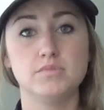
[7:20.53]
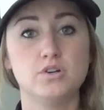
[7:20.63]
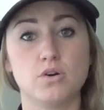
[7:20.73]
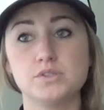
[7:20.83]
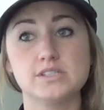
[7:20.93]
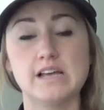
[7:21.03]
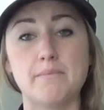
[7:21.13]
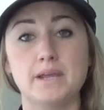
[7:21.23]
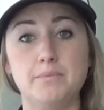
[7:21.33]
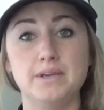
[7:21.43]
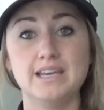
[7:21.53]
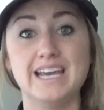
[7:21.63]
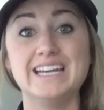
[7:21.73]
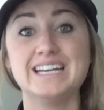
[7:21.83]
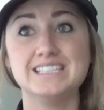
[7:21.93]
gross as that may be,
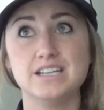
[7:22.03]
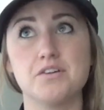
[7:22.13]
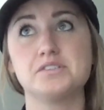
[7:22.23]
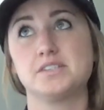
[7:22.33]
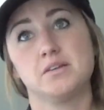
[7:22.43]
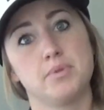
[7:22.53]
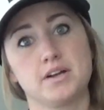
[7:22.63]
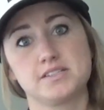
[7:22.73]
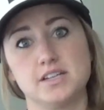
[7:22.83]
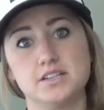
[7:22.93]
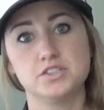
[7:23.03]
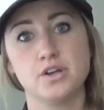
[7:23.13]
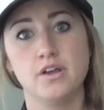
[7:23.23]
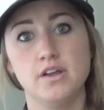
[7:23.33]
and it does stink backstage.